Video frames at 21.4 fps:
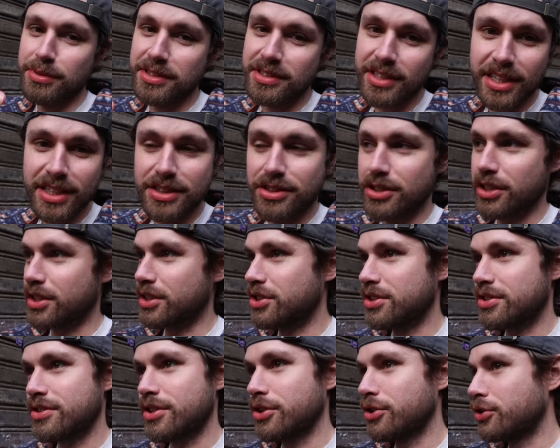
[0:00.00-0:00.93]
seeds, you can
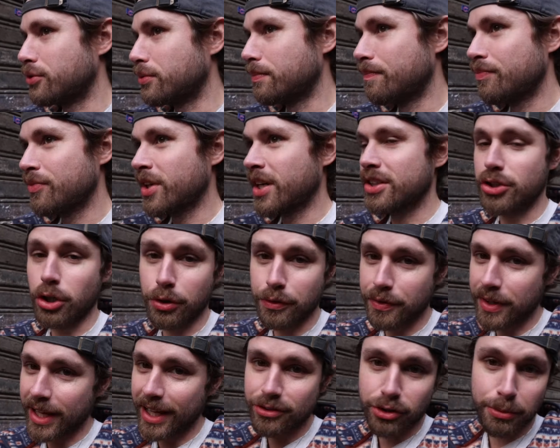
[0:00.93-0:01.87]
just do certain
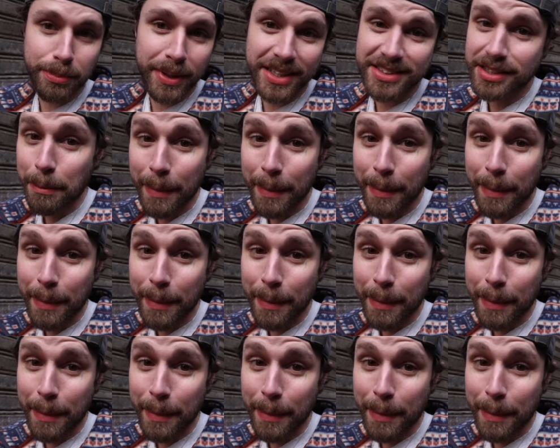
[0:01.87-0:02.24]
things or mix and